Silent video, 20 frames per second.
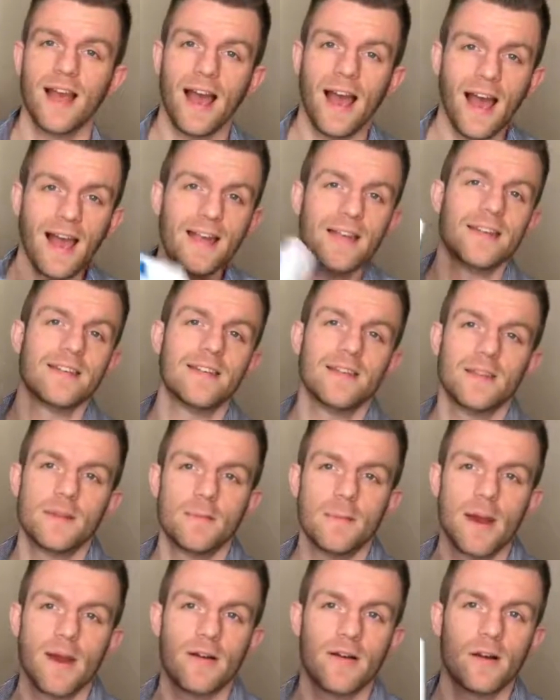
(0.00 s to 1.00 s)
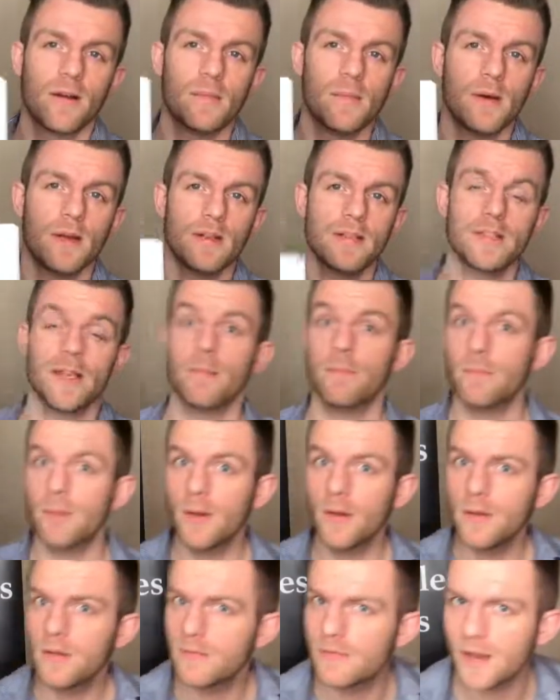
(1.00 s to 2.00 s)
and the Paragon Mindset,
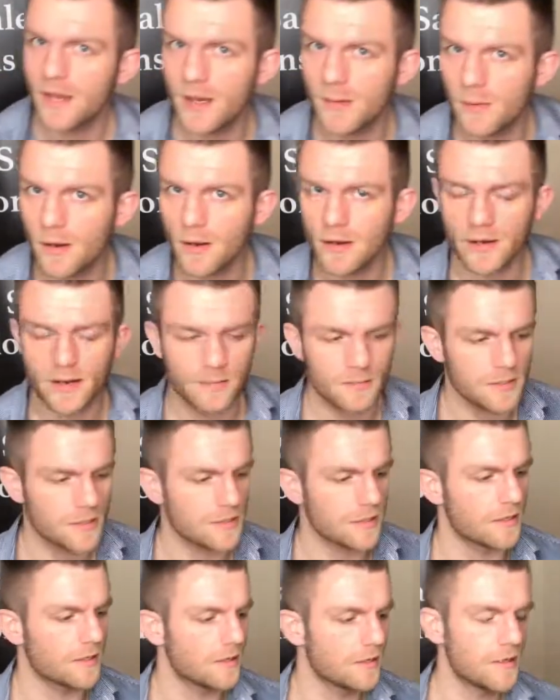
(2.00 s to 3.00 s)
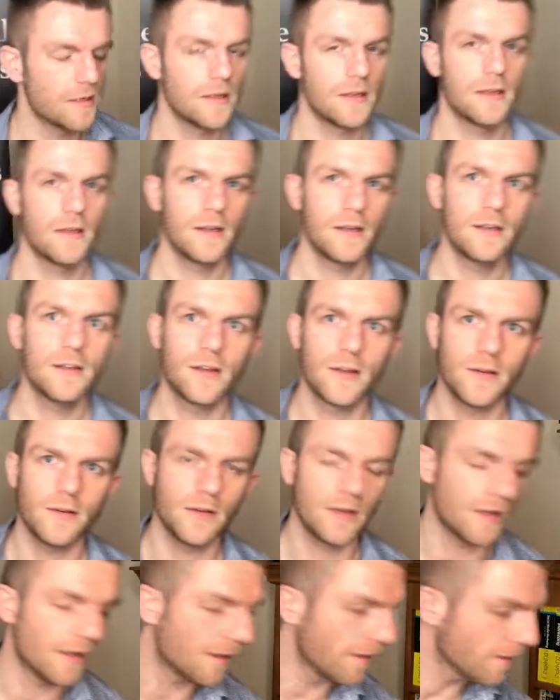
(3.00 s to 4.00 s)
both available on Amazon, don't
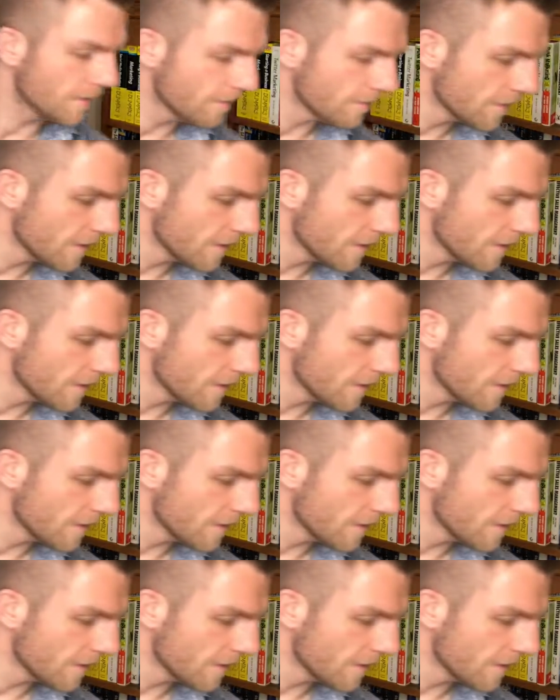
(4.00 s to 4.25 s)
you know?